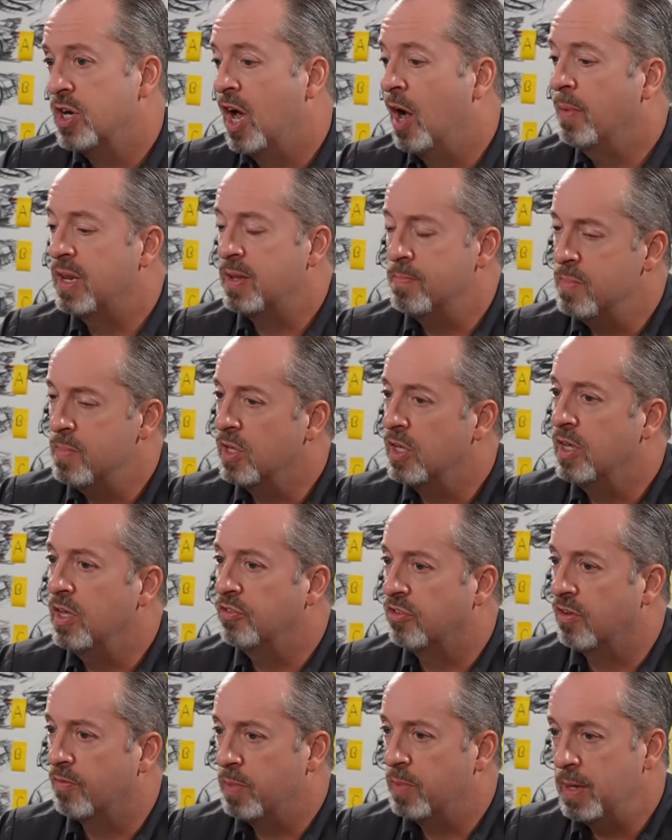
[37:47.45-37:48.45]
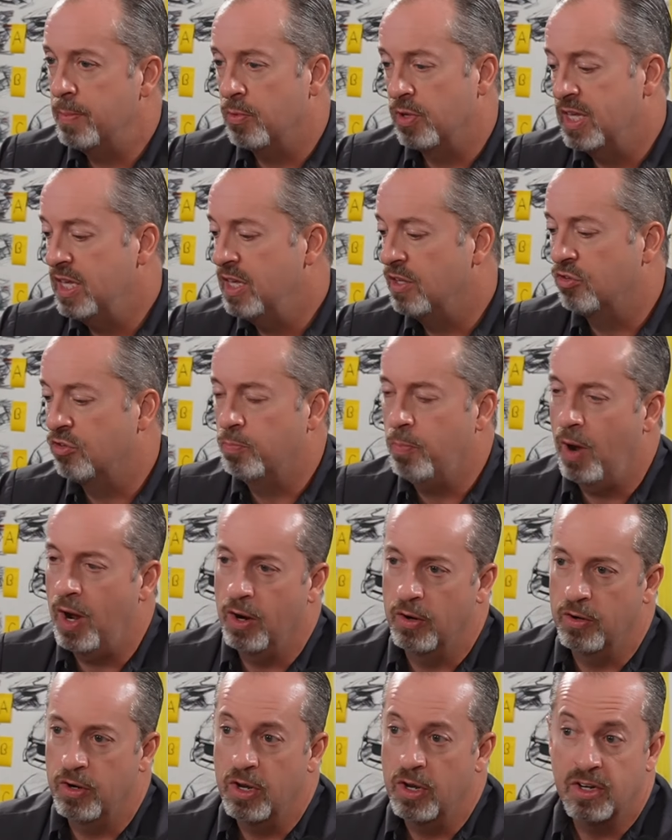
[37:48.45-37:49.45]
how many millions of people he
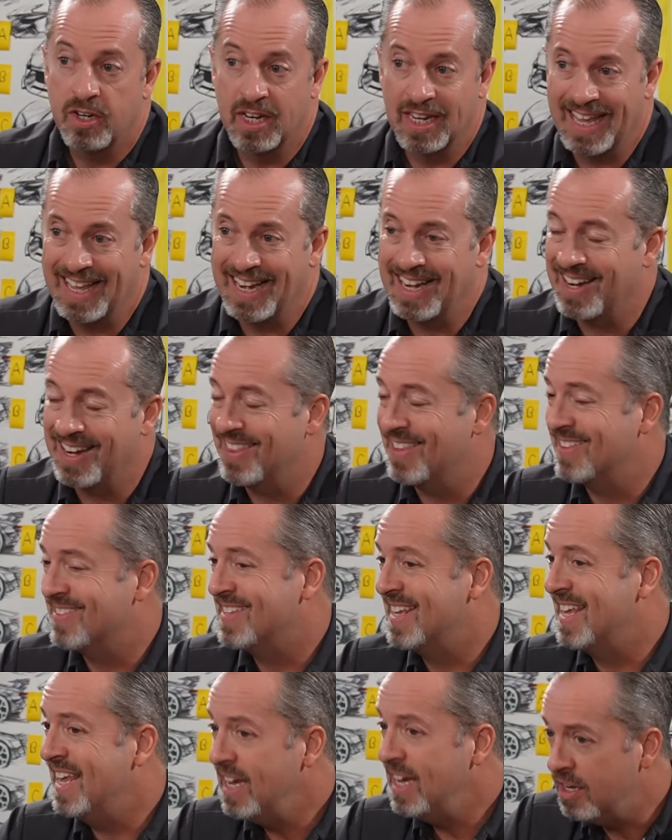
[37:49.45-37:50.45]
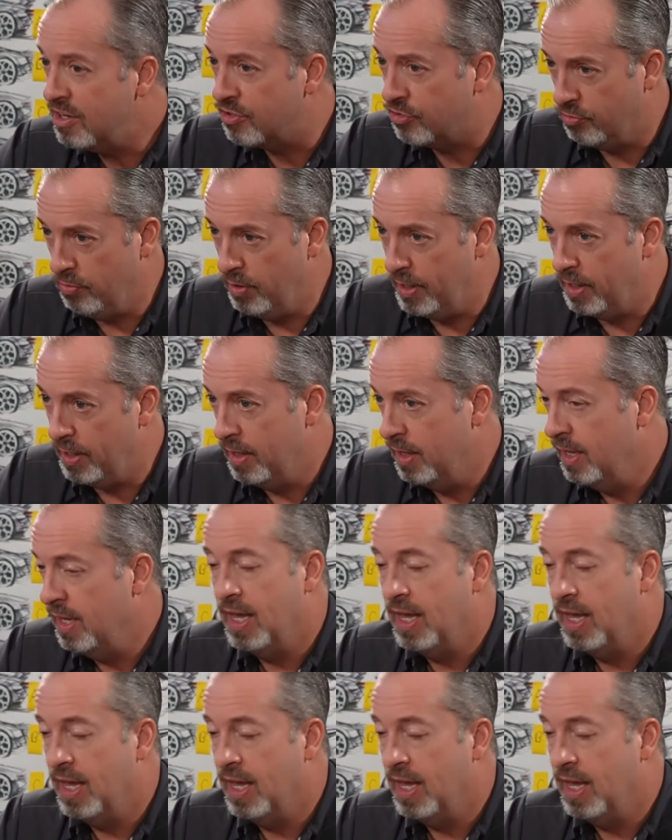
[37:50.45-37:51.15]
inspired to get into this industry?